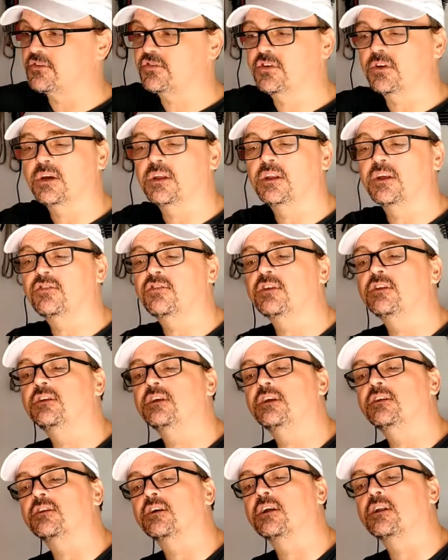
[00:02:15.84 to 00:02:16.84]
to show you this in
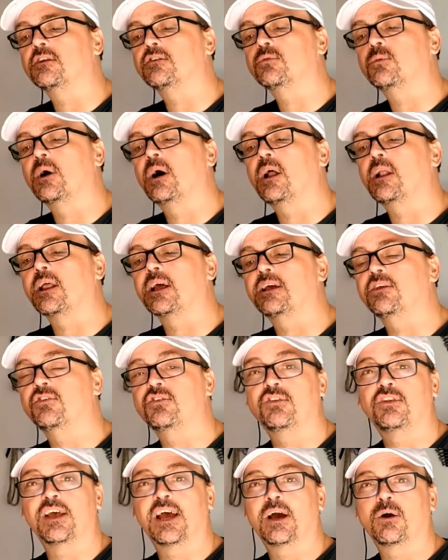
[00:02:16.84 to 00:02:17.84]
detail as well,
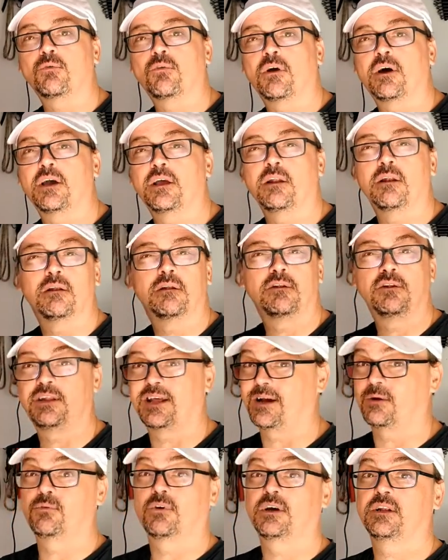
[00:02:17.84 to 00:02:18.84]
is downright
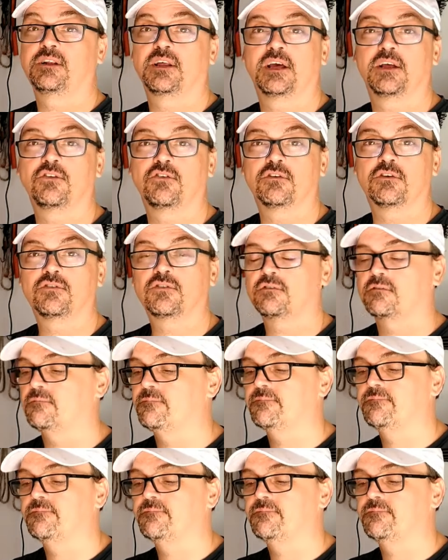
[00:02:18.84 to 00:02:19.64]
dangerous.